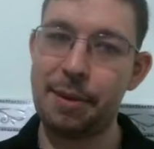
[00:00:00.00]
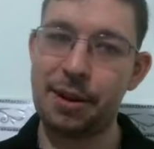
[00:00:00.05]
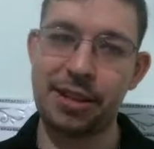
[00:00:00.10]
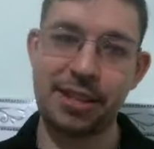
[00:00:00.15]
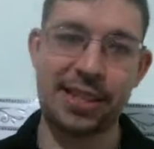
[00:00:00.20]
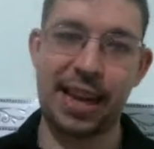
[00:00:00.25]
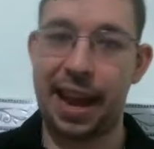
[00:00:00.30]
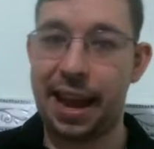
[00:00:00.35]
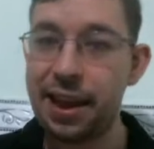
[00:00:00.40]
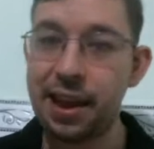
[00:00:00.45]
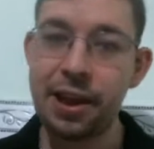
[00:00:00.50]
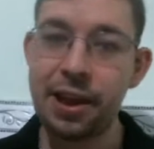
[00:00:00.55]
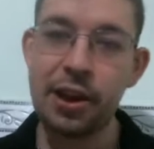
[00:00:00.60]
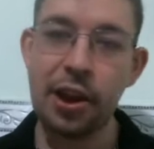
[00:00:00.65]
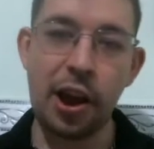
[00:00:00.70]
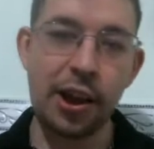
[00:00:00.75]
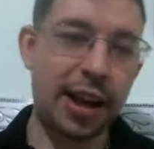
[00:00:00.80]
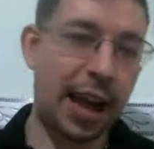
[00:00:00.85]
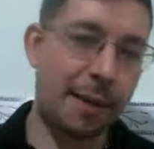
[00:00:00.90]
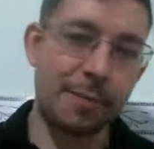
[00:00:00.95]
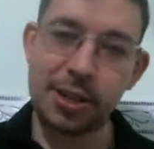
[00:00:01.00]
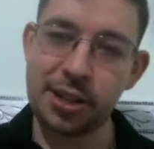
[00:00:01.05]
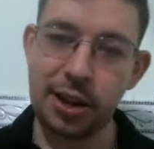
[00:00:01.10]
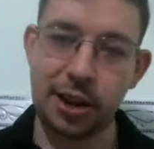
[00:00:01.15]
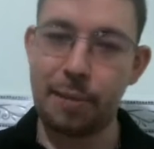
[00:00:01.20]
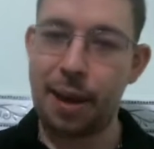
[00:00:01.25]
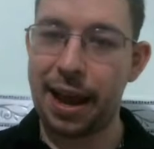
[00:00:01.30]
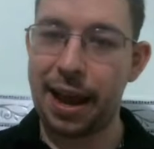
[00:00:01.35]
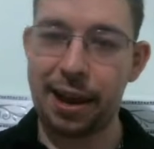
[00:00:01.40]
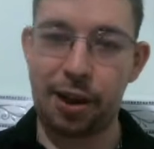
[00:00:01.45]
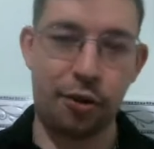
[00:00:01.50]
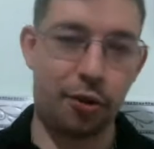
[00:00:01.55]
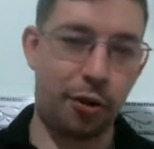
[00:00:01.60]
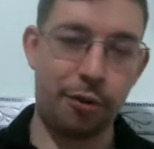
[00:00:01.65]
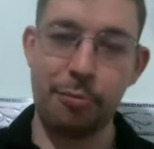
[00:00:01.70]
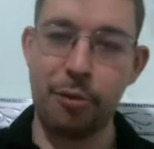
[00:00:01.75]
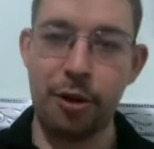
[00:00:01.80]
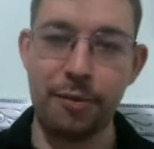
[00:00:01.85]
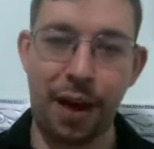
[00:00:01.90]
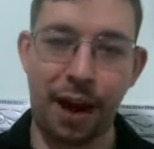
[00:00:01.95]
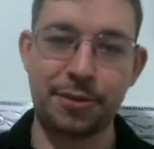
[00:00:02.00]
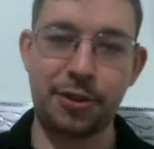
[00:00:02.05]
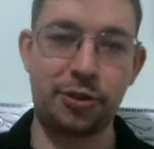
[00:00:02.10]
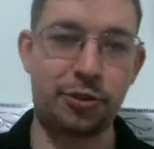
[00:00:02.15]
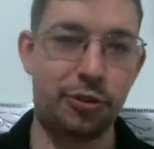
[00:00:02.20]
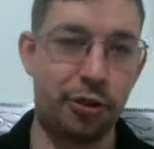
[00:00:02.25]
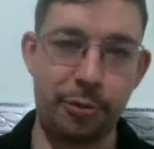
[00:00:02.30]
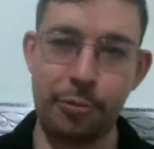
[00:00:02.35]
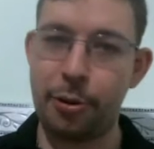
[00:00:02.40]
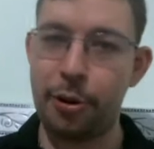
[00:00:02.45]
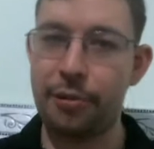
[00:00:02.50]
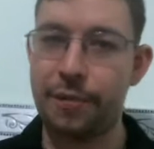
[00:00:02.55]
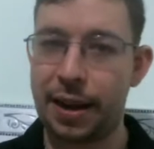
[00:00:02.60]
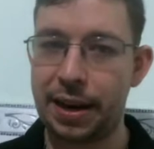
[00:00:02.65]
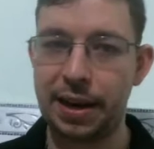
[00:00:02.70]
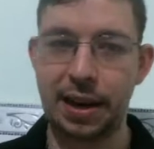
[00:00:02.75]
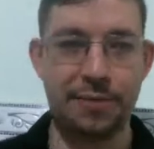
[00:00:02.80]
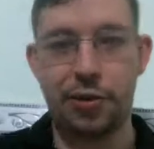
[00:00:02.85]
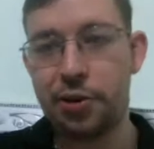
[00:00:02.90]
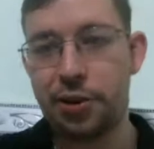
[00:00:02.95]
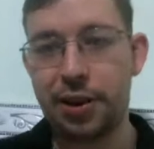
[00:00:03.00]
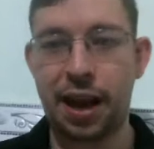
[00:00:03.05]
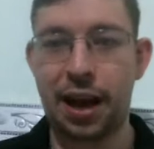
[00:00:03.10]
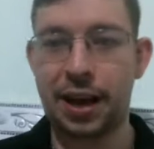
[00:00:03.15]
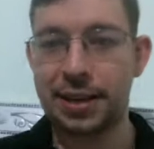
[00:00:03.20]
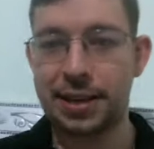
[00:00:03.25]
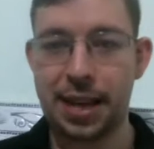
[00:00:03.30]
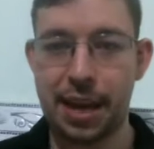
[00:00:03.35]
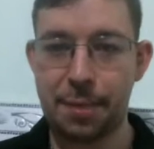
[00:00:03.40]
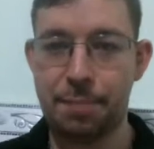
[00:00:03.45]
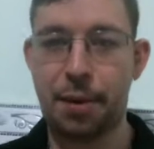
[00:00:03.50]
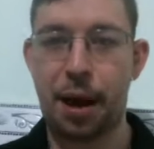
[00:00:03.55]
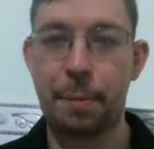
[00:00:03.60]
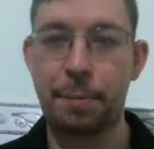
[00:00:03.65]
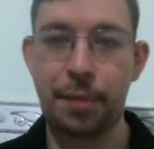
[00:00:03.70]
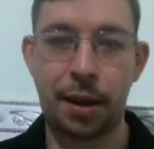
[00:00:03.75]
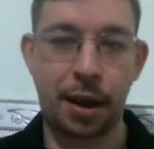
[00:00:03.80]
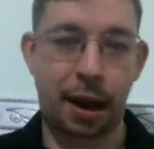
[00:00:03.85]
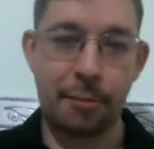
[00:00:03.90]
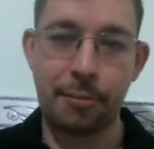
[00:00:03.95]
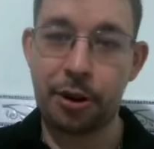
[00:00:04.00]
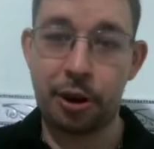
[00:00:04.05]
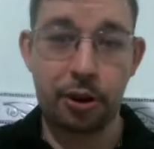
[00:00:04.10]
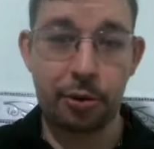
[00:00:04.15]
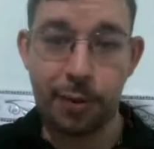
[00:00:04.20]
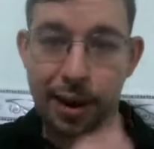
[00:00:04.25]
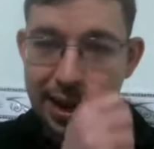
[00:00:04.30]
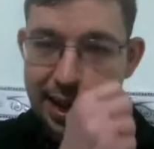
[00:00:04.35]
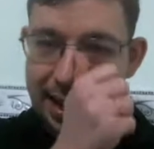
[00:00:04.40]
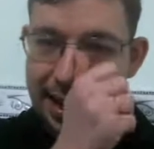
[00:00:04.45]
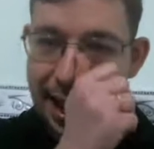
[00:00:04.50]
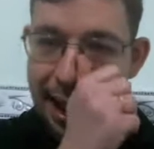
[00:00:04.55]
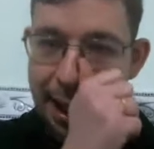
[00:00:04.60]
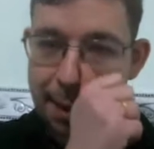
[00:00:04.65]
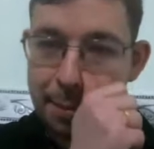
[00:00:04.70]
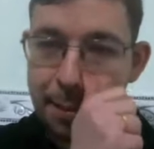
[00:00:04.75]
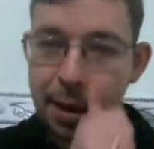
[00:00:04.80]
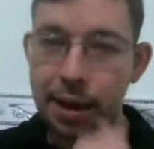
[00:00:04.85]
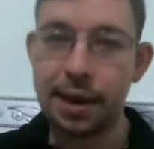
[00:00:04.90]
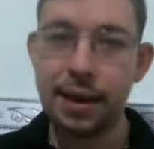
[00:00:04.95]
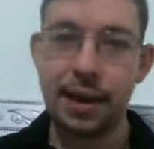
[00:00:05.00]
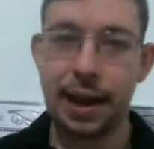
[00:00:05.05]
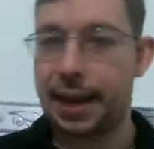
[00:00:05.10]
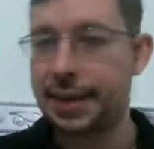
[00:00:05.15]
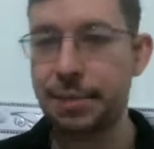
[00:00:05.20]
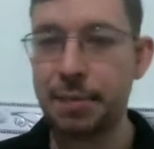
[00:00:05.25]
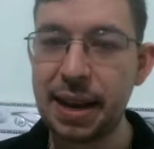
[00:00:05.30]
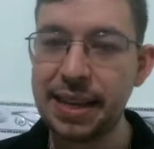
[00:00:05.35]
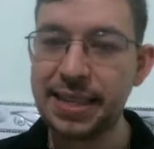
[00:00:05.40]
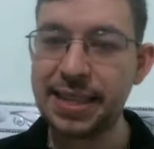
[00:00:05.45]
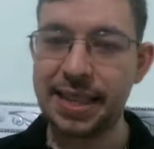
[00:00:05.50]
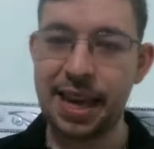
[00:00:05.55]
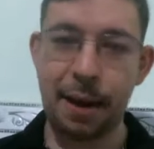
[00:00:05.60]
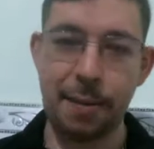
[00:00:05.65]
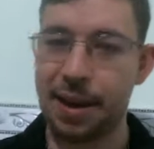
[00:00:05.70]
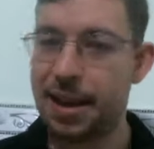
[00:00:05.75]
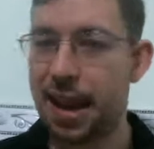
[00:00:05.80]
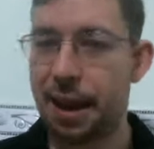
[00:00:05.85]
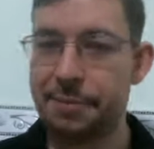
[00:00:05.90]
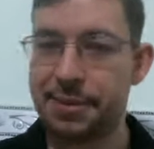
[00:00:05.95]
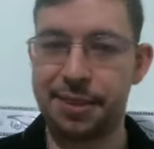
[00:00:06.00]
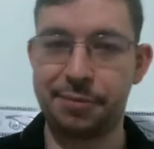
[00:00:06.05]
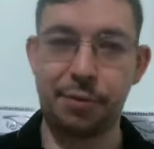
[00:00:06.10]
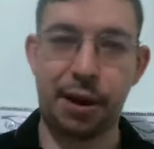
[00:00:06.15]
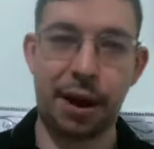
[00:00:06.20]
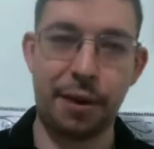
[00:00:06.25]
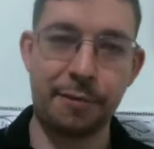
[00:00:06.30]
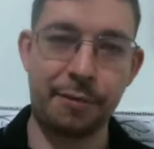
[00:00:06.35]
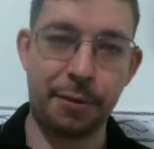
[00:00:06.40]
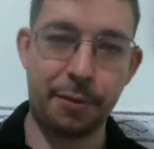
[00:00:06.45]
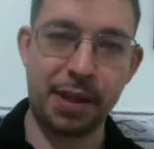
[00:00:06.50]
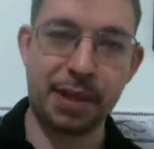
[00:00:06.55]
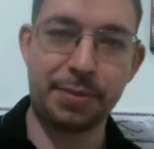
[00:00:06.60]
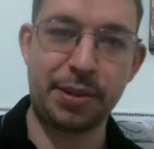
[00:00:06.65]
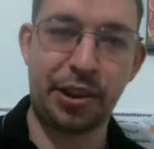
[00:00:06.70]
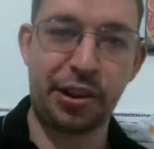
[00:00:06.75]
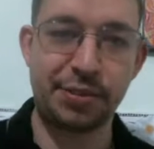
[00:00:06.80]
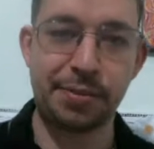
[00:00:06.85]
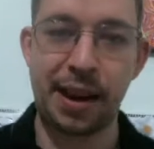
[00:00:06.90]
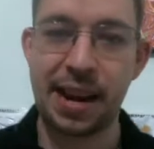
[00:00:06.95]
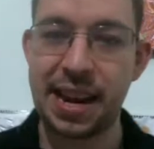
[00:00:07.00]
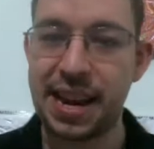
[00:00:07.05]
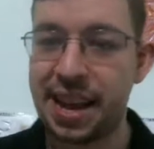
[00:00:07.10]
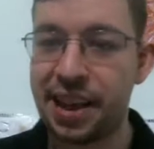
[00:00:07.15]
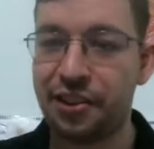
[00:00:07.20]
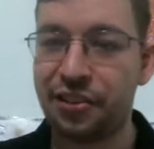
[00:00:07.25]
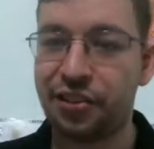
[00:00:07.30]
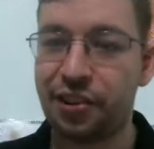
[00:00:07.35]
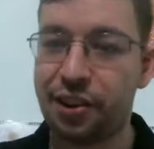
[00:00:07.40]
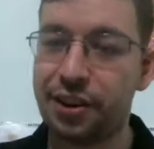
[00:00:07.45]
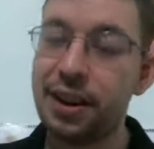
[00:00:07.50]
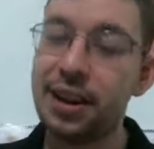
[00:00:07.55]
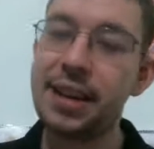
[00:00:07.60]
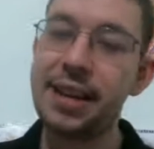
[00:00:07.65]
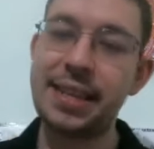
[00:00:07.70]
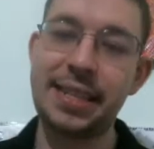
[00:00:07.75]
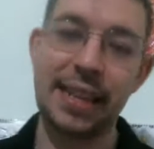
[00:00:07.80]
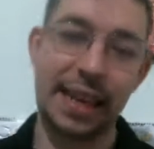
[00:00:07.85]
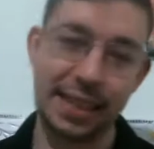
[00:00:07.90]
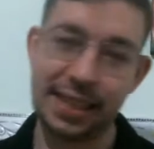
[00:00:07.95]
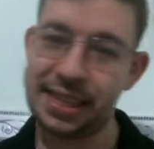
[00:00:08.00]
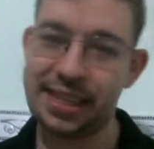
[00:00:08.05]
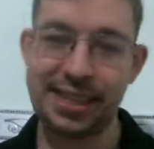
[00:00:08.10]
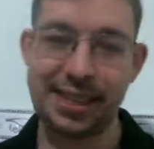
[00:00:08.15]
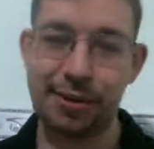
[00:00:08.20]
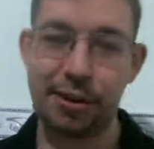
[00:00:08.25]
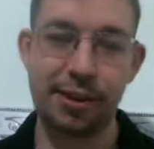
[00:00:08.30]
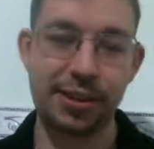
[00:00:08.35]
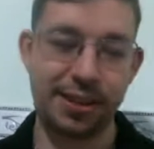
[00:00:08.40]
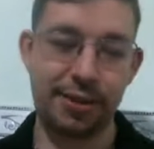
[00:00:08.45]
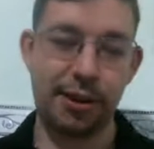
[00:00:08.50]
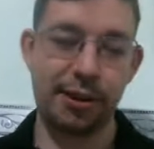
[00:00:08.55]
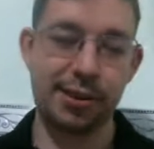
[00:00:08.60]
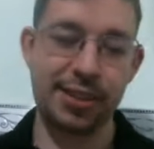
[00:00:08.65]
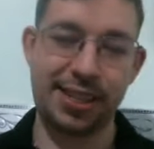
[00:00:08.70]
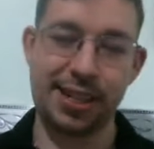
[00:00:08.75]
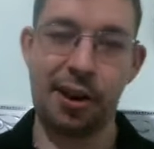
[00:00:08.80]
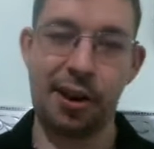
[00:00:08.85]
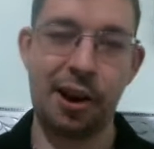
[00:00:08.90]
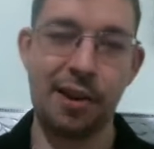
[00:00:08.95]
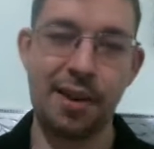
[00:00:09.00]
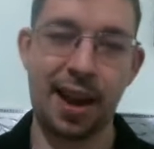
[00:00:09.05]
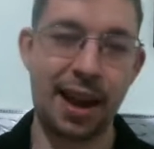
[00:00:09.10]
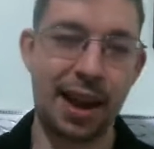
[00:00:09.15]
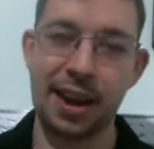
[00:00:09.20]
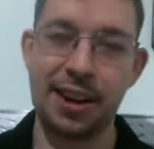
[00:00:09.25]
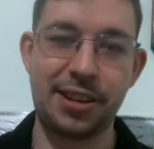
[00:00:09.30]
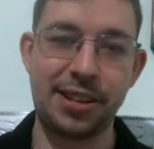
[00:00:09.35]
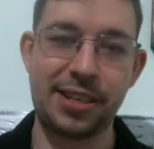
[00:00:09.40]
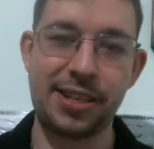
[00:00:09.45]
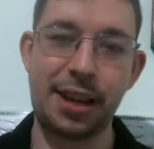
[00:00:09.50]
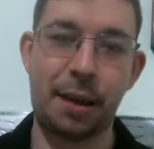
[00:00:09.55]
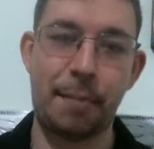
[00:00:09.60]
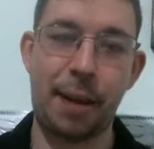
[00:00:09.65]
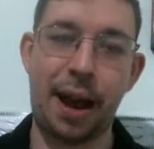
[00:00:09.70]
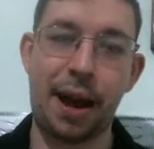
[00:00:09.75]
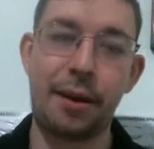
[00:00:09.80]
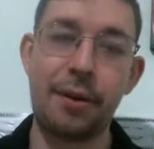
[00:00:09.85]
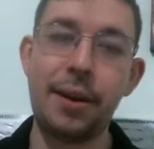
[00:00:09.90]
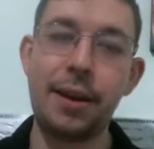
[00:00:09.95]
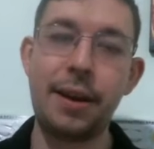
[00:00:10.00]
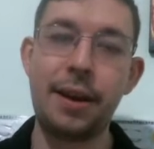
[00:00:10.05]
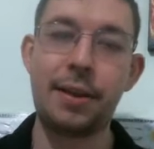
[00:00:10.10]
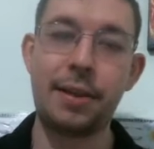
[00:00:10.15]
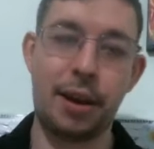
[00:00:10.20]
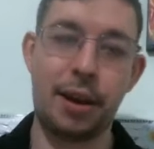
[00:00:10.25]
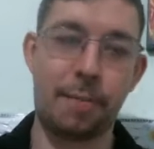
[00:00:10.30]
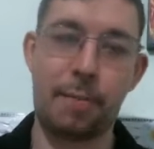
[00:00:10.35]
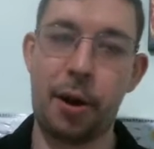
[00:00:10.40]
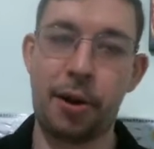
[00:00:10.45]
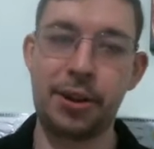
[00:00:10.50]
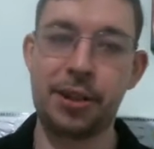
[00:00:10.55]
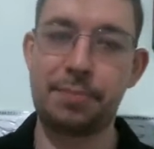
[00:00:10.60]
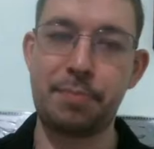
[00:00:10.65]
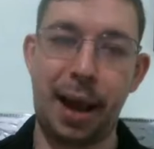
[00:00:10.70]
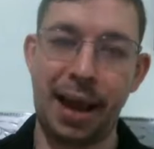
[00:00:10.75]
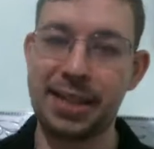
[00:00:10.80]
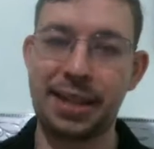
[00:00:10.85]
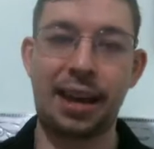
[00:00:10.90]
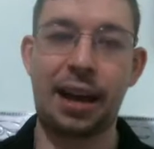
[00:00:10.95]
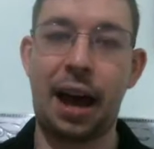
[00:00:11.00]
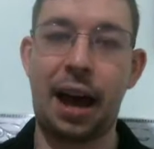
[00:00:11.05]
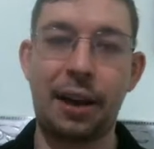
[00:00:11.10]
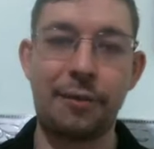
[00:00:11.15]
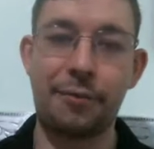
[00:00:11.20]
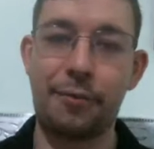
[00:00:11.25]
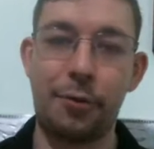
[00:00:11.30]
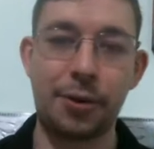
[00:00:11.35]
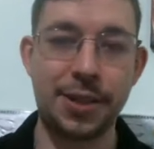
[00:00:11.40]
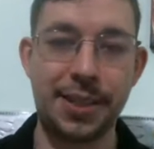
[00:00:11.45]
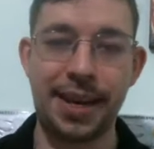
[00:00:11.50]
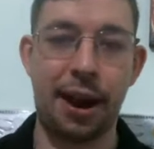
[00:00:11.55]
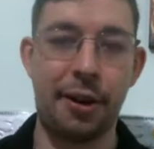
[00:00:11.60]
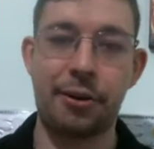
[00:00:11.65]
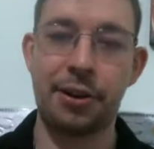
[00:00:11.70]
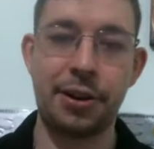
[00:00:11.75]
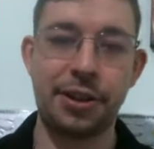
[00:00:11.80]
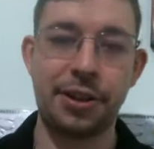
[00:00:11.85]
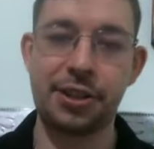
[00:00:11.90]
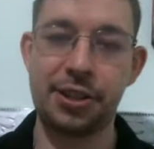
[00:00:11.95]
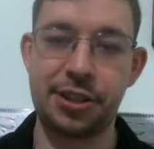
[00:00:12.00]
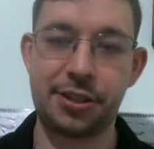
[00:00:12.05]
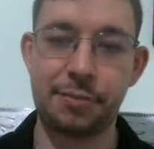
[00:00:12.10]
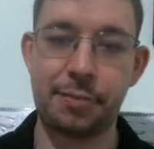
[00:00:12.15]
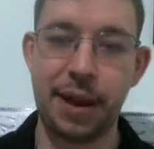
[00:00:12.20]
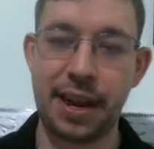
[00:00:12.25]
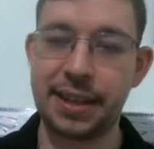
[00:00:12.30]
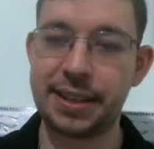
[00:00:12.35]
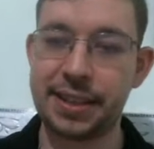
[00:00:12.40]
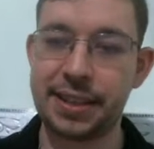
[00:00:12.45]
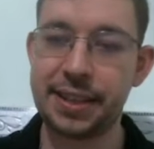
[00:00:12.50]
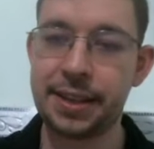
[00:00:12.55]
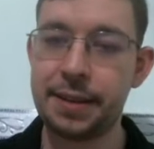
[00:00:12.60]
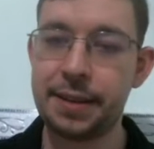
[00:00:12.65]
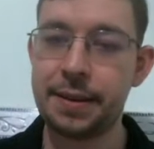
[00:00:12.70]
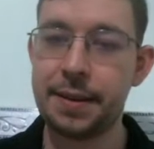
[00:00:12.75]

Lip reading: and just say, okay, I'm just going to make good move after good move, and if you can't keep up, then I'm going to win the game. And it's amazing how many games he's won from these positions where the engine says it's 0-0-0, and then he just somehow, the opponent just makes an unforced error and just wins.